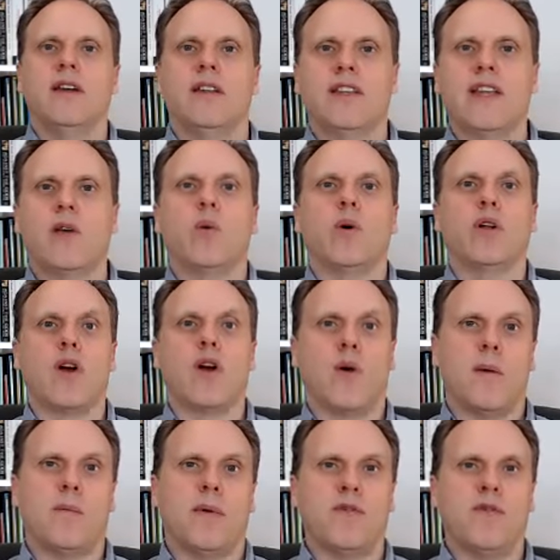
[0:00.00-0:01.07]
they will go
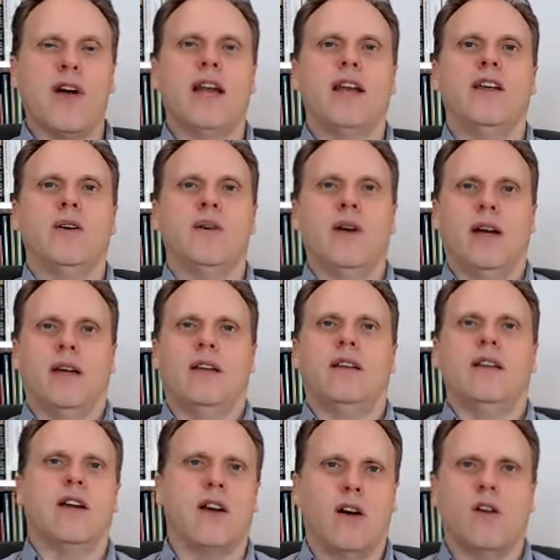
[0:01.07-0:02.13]
up in value, and
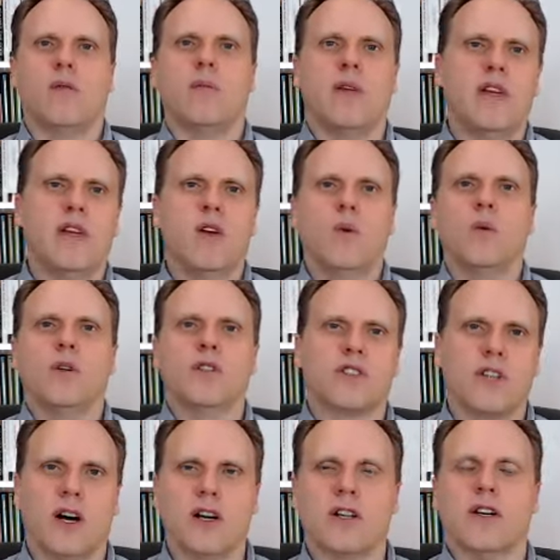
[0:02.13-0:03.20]
the economy will
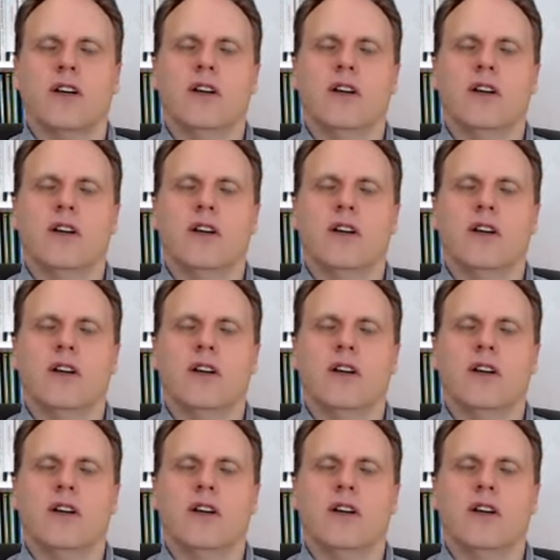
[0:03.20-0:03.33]
start